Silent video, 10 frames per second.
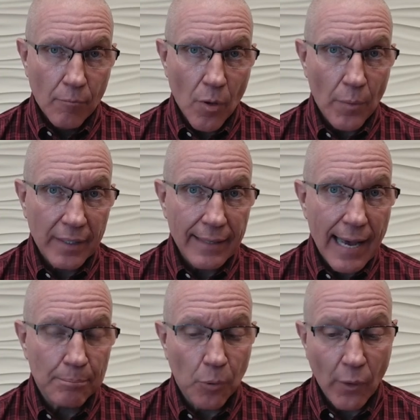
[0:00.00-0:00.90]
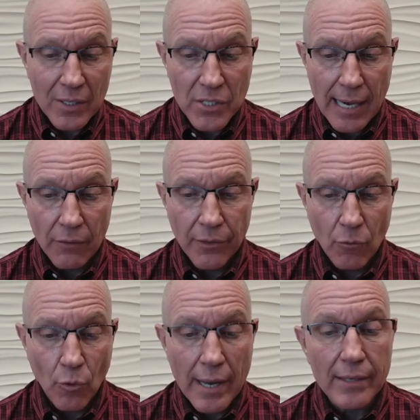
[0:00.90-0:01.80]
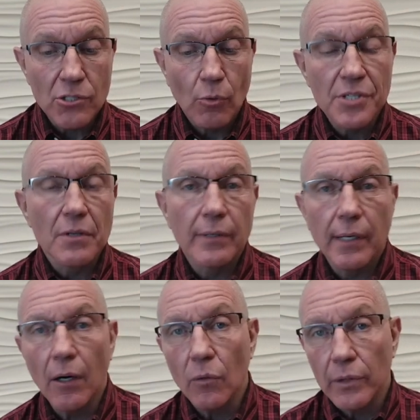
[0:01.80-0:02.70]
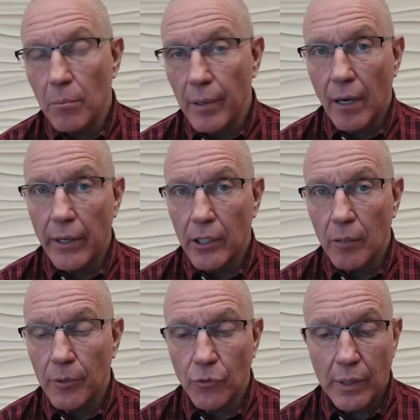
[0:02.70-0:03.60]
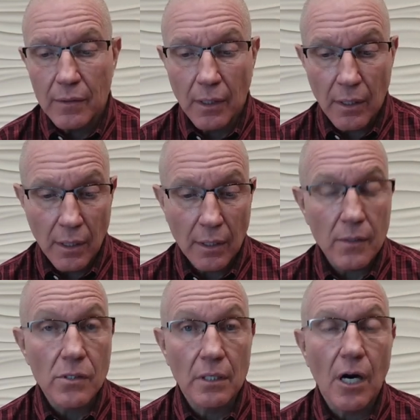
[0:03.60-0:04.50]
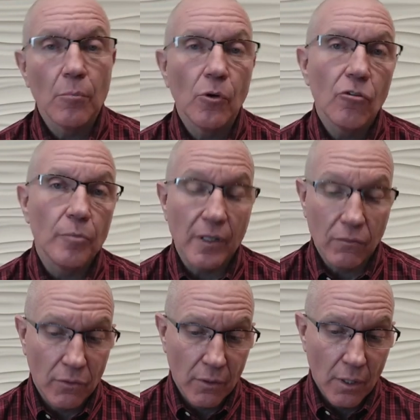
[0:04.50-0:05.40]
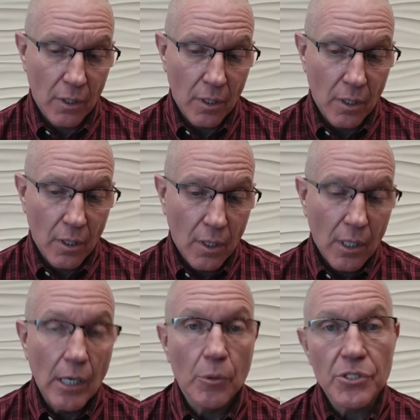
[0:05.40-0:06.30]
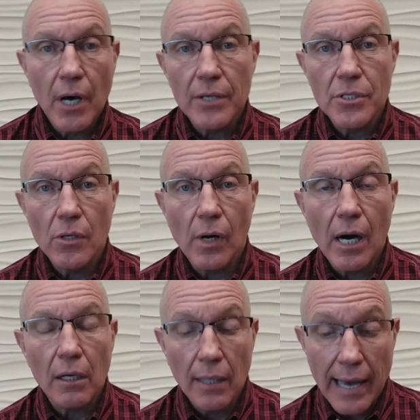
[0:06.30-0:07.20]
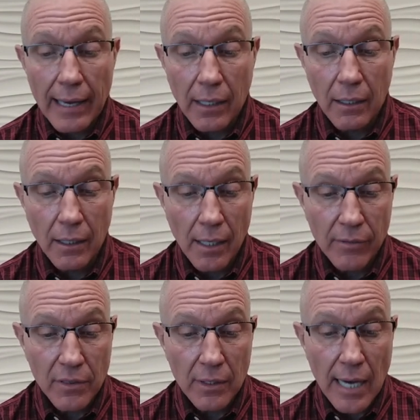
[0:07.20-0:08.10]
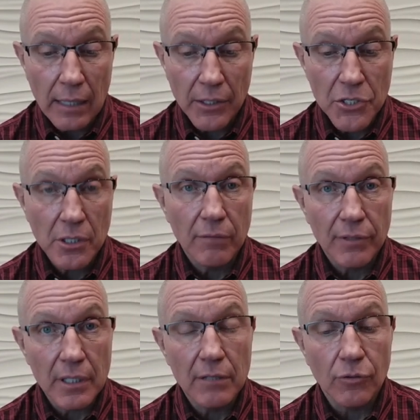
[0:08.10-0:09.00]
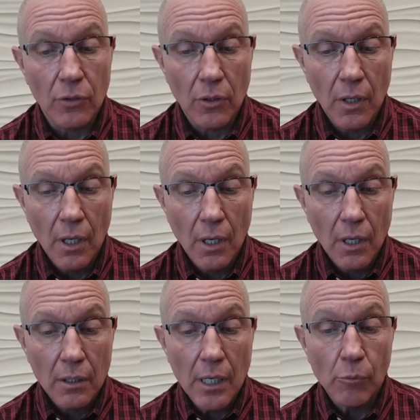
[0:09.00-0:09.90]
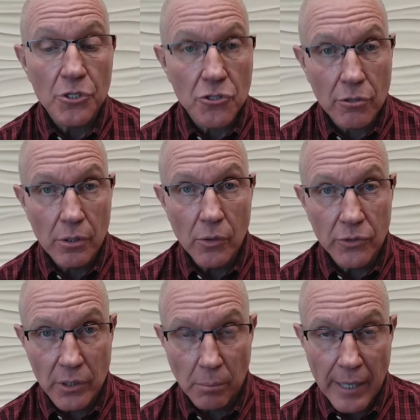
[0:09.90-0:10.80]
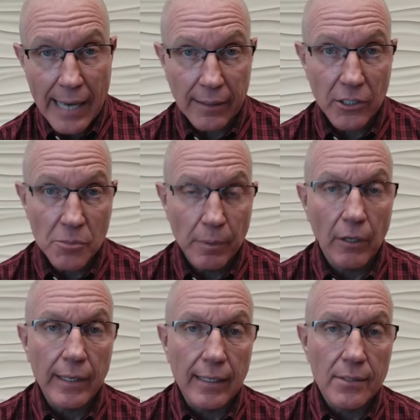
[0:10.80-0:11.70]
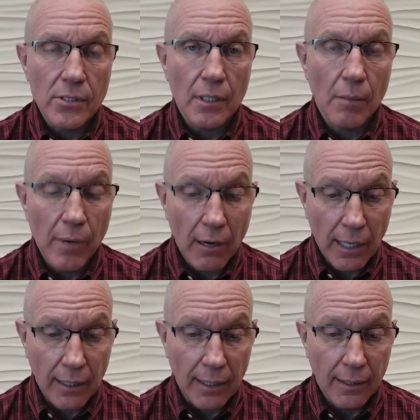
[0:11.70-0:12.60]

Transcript: But McNatt points out that race wasn't the only barrier between the Kings and our movement. It was also our lack of a theology of evil that was true to the Black experience in America.